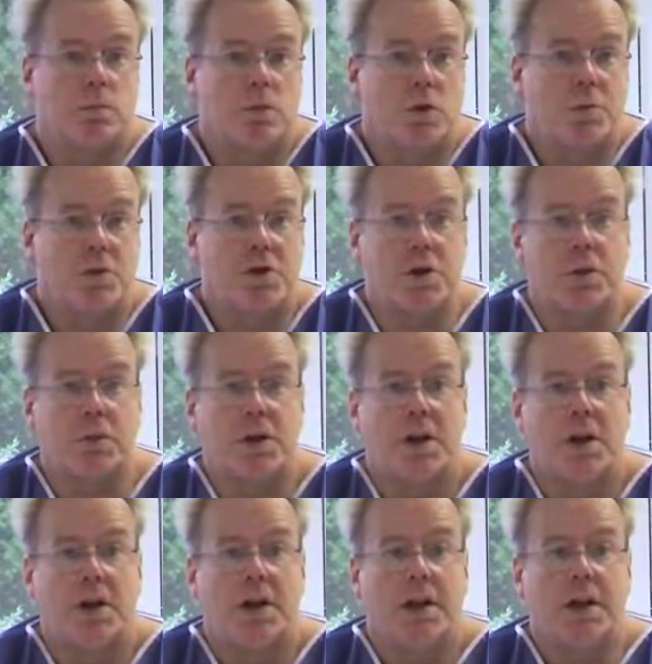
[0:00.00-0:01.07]
Number two,
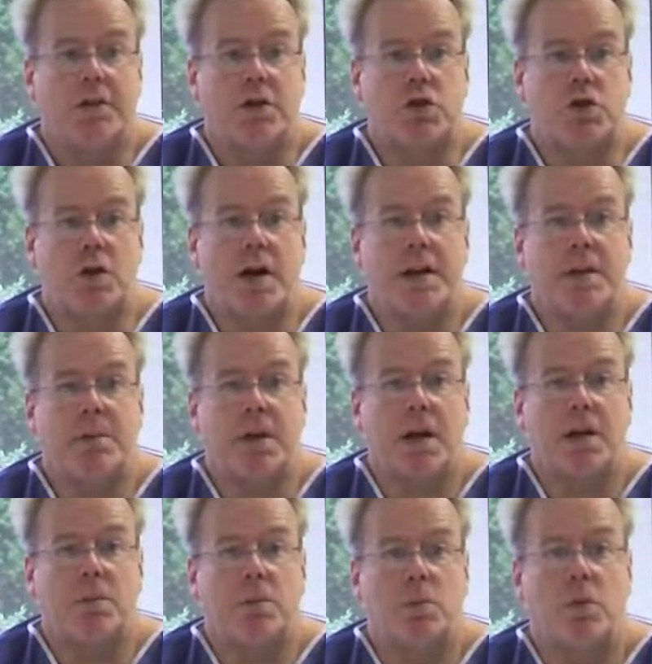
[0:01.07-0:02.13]
if you try and
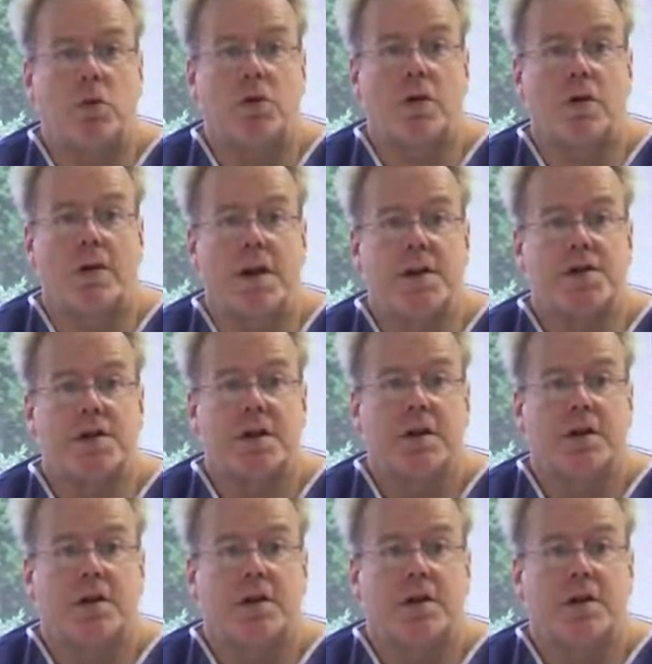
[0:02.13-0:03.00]
implant more than this,